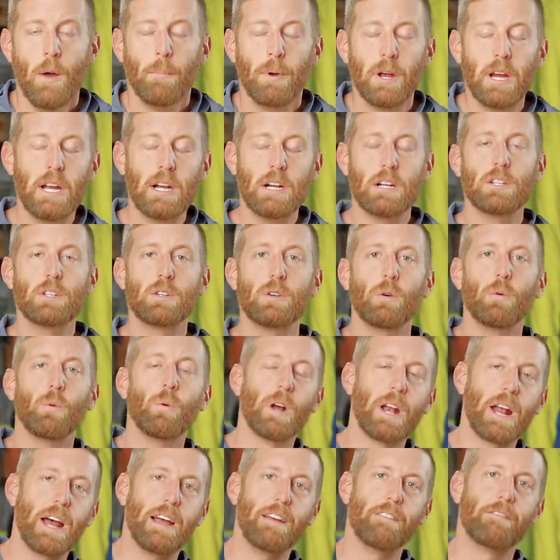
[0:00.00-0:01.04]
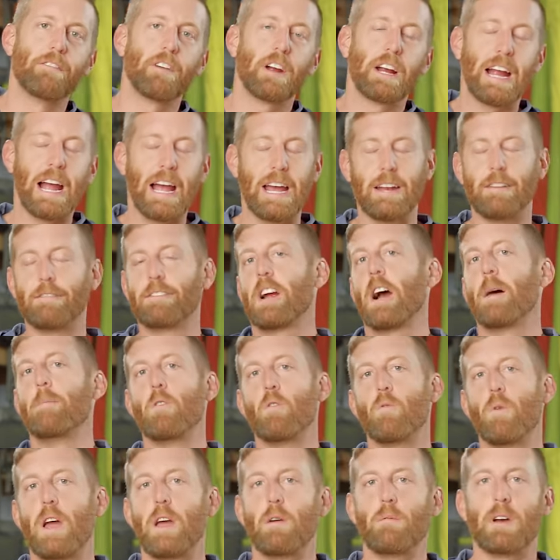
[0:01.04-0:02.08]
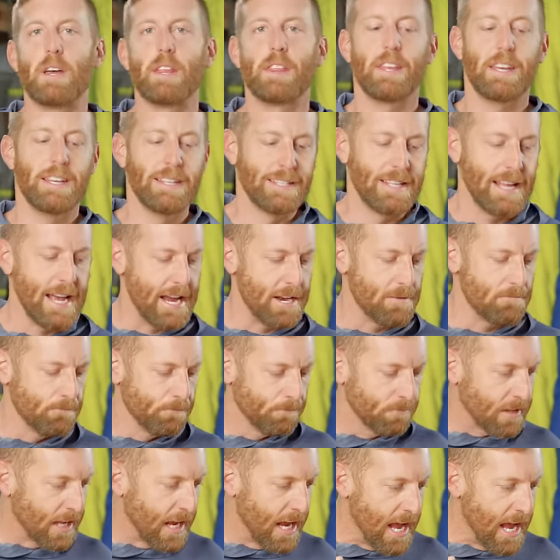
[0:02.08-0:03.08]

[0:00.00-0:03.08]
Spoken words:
But here's what I've kind of come away with is that